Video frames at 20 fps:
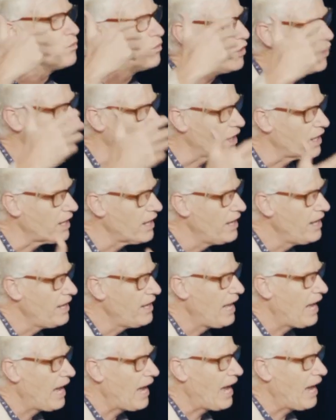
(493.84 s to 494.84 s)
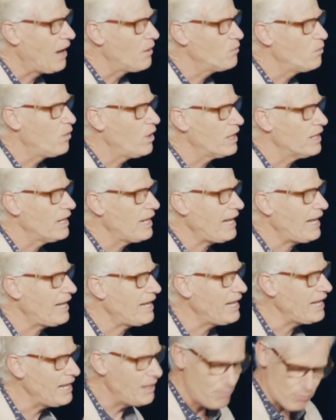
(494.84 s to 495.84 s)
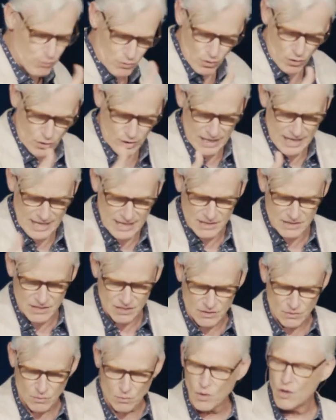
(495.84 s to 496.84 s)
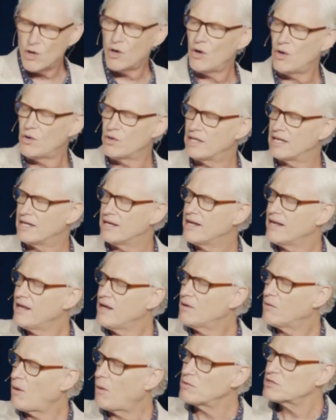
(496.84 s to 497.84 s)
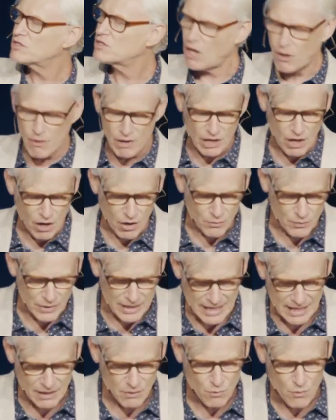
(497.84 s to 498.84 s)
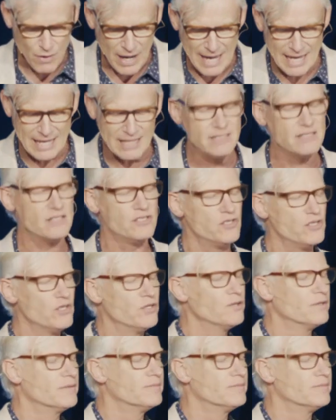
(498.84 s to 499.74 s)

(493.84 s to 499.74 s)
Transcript: work, what he brought into the world, and what was going on when he raised you.